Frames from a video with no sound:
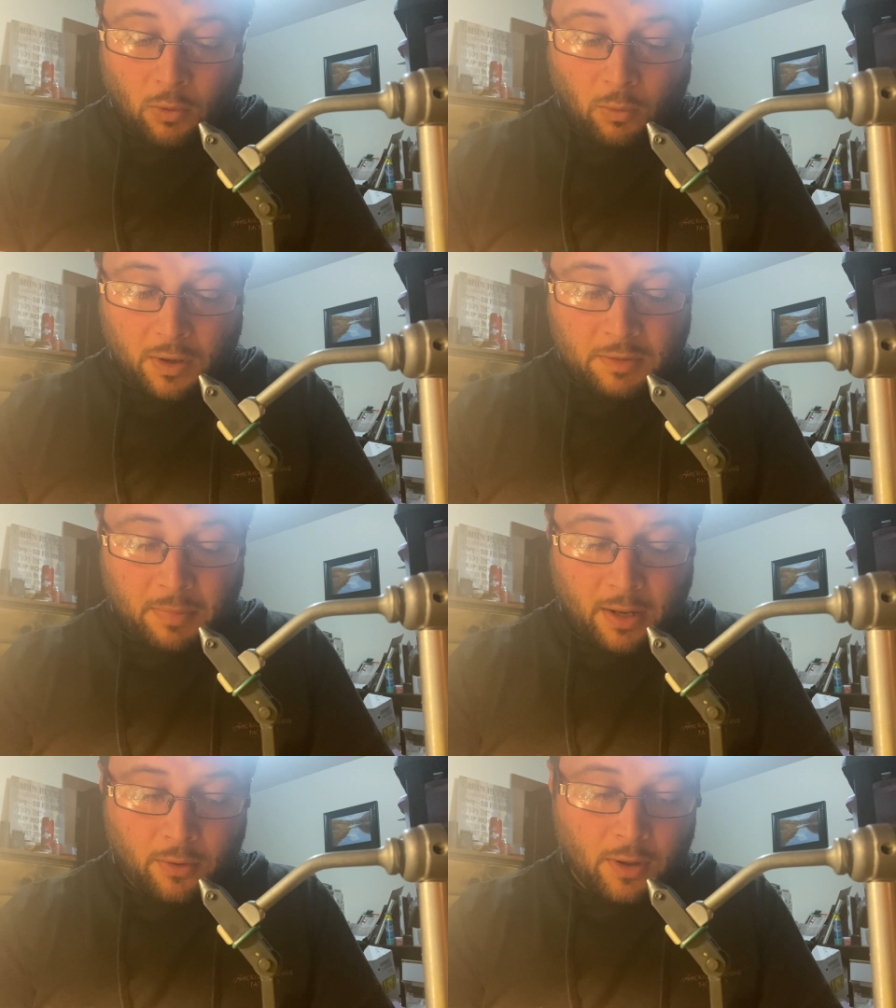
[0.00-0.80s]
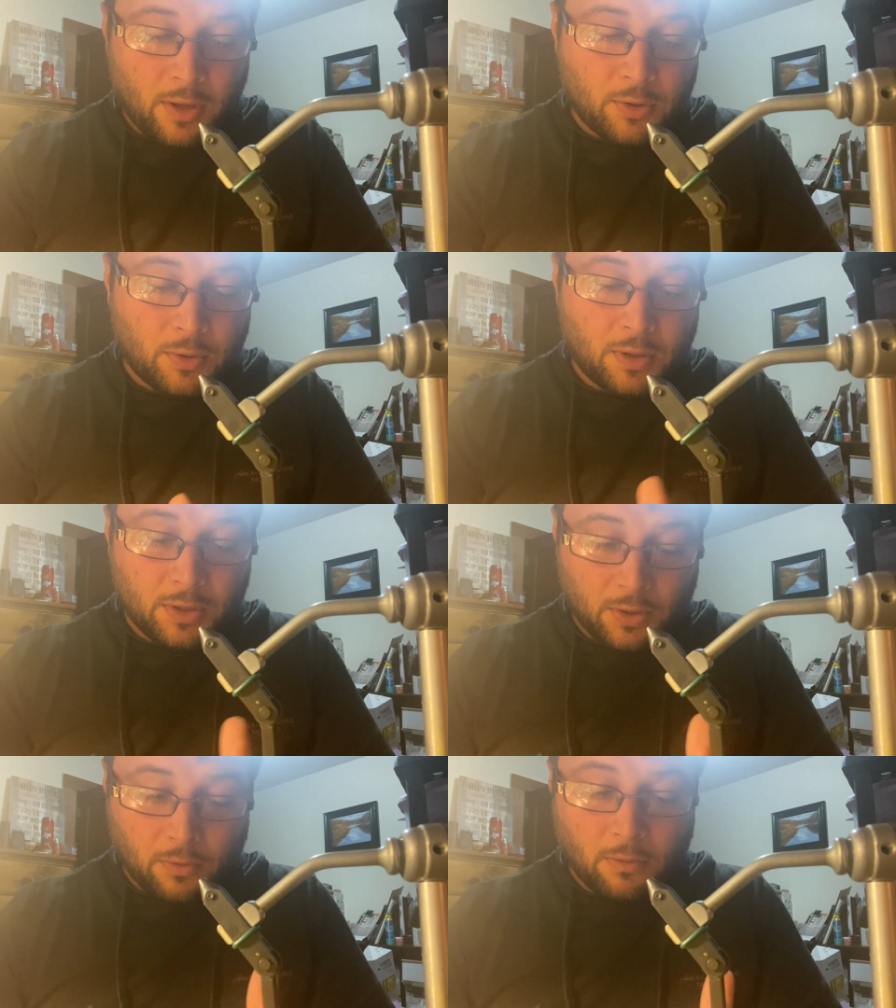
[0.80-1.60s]
works better than the
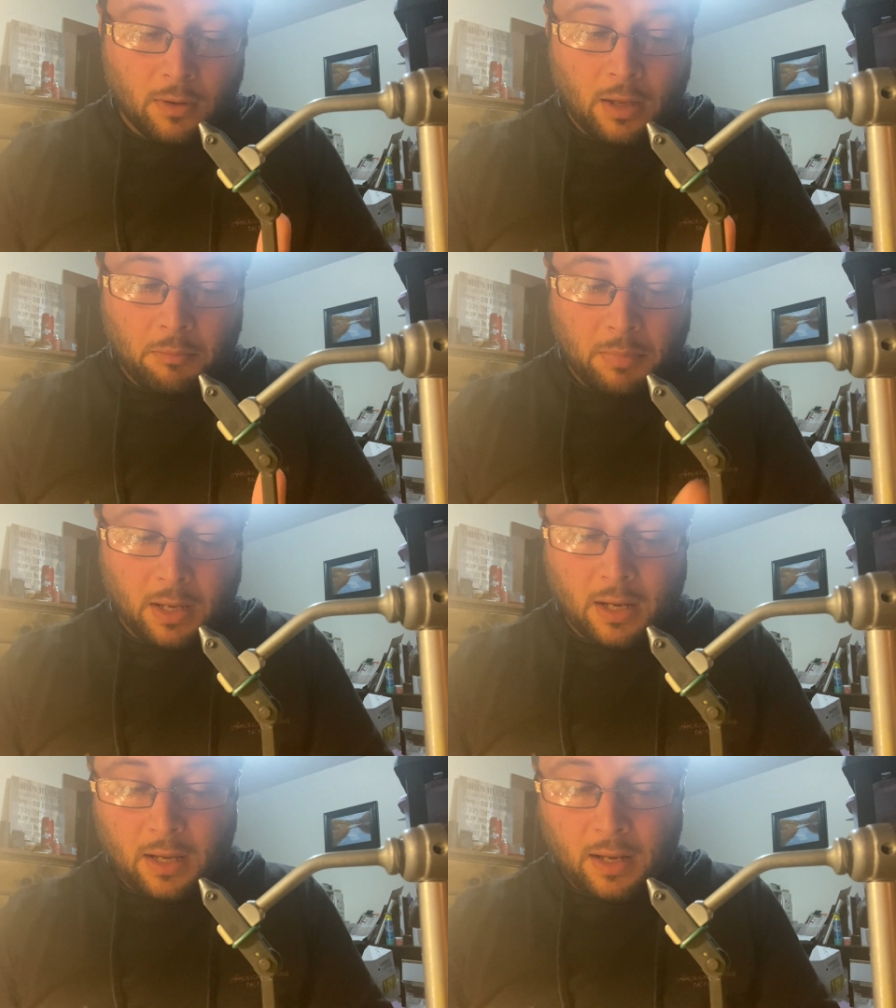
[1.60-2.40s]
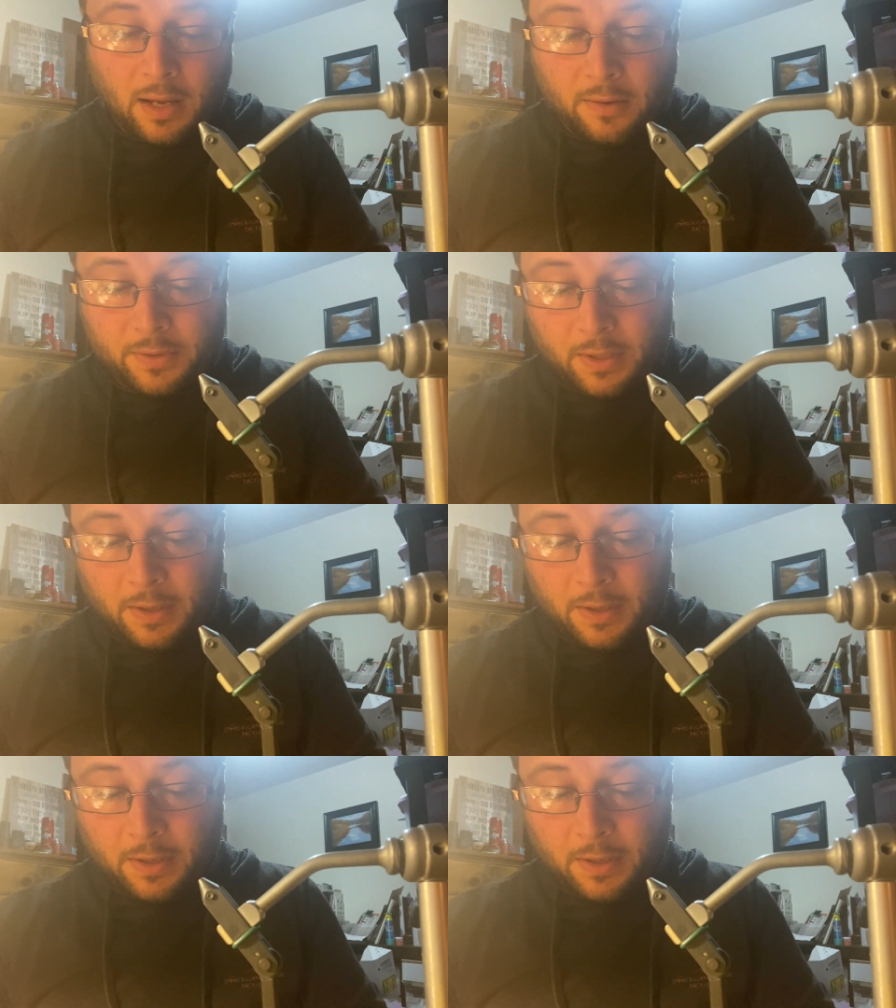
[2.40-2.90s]
traditional Peathead Hares ear.